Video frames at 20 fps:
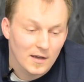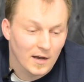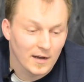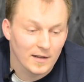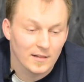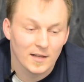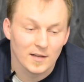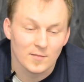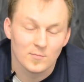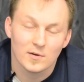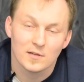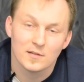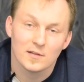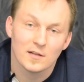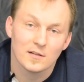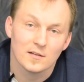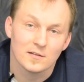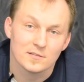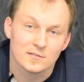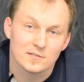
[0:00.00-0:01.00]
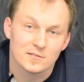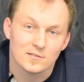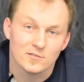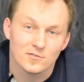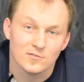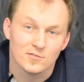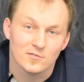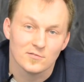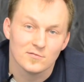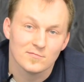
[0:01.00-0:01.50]
i like bananas you
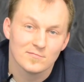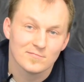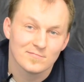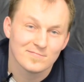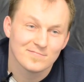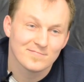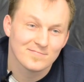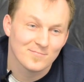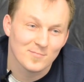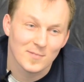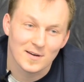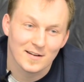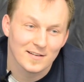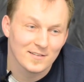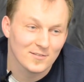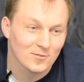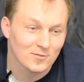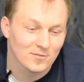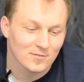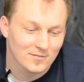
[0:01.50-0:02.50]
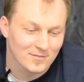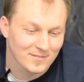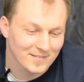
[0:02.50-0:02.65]
know but I don't.